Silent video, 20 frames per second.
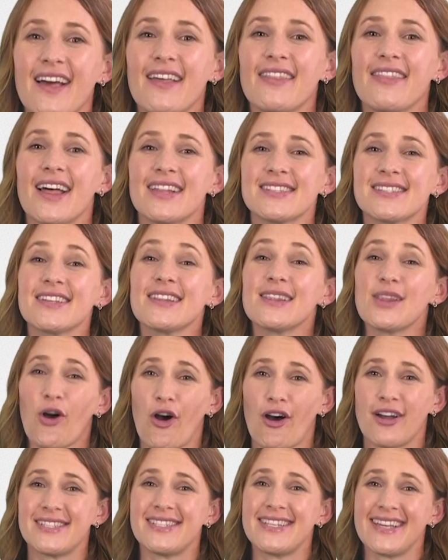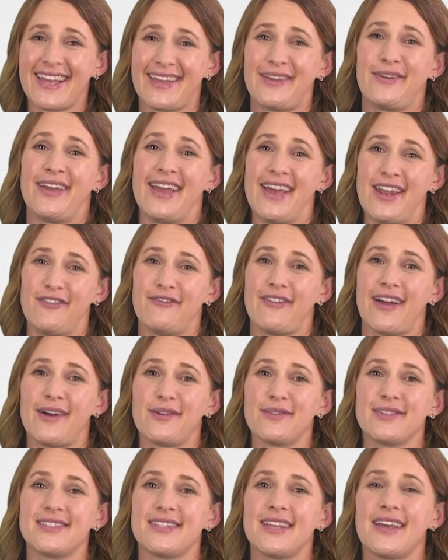That's a lot to get your head
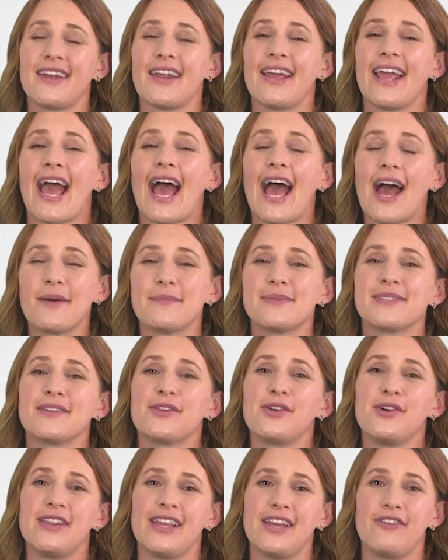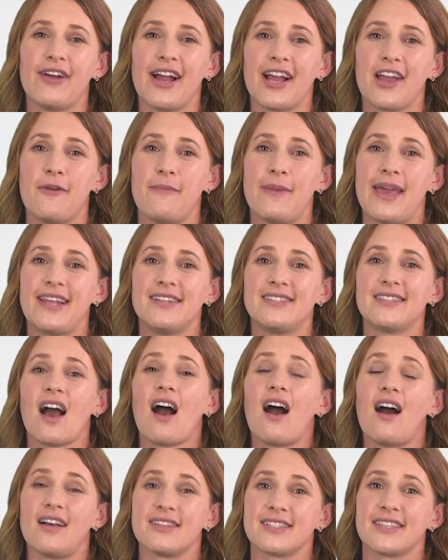around, and I absolutely recommend
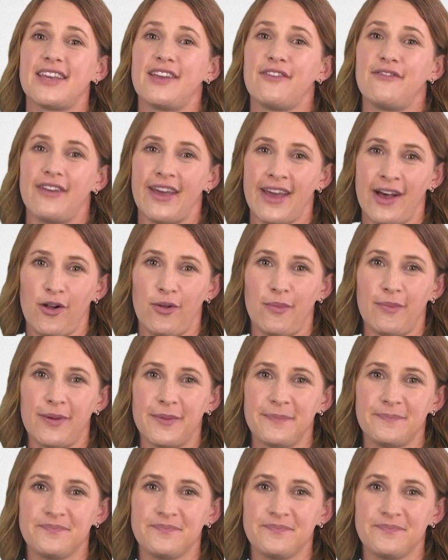asking for help.